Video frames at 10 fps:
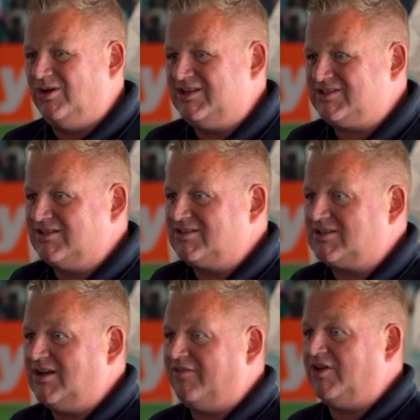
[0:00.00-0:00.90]
lists and
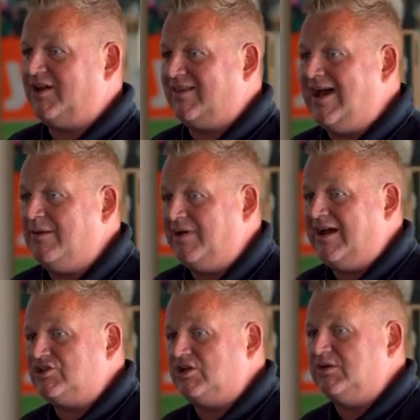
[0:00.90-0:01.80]
stuff like that, but
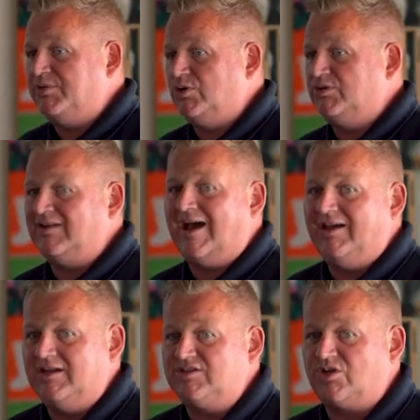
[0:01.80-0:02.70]
actually building
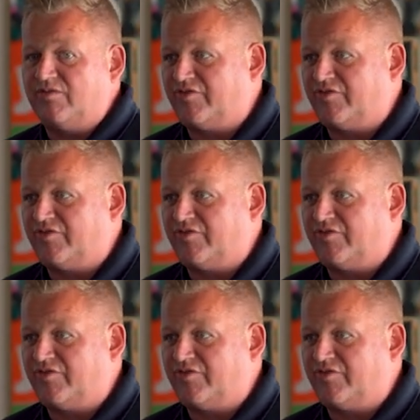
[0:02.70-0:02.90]
that into a